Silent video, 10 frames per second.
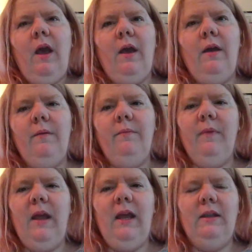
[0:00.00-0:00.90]

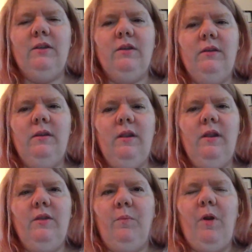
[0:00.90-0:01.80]

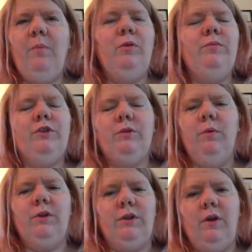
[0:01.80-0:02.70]
the problem just
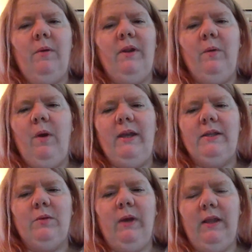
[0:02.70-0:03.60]
wasn't going away
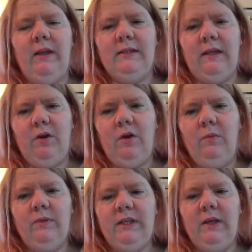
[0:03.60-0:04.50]
as quickly as I'd
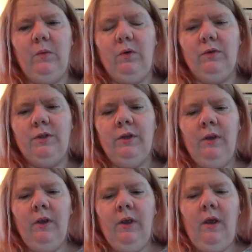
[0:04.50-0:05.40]
hoped it would.
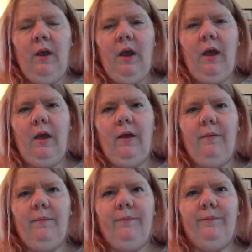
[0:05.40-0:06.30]

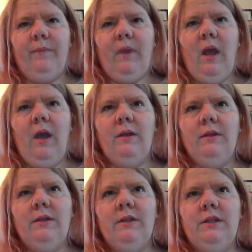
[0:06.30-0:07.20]
And
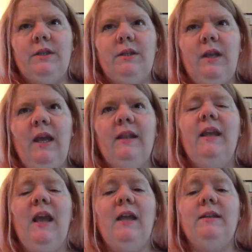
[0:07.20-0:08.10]
in
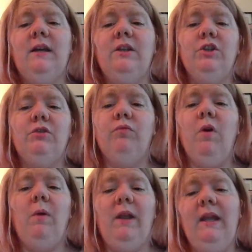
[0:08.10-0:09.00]
the end, I just
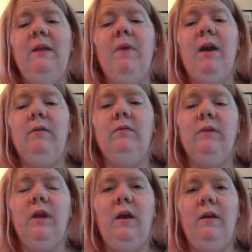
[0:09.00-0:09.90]
wrote an email
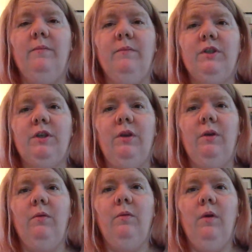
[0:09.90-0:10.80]

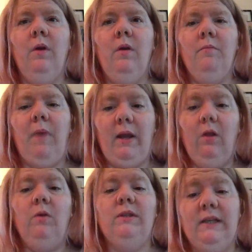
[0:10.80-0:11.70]
to my
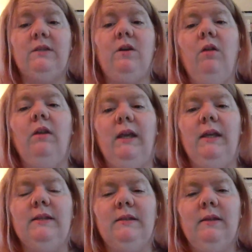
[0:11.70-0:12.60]
closest
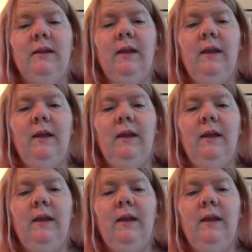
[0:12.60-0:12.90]
colleagues.